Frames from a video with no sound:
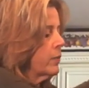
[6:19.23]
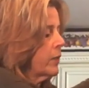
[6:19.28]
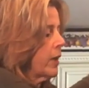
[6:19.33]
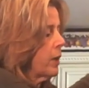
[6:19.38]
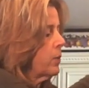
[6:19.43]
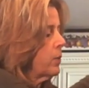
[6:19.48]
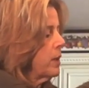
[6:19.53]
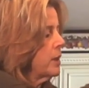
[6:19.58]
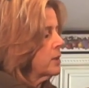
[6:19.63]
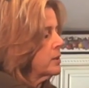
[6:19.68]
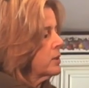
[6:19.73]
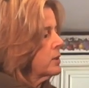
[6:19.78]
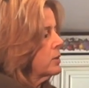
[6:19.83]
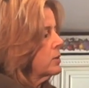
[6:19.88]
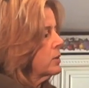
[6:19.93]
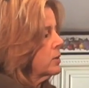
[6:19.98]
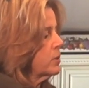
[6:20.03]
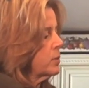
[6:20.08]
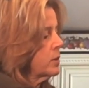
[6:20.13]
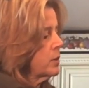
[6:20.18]
I want it to
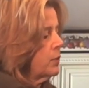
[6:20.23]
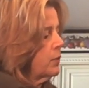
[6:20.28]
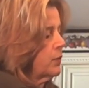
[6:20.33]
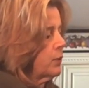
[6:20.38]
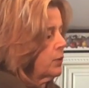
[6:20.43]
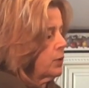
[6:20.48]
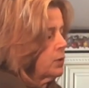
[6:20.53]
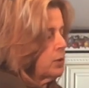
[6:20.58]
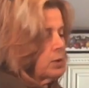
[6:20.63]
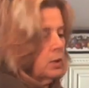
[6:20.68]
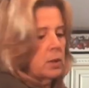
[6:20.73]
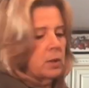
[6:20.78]
look real full.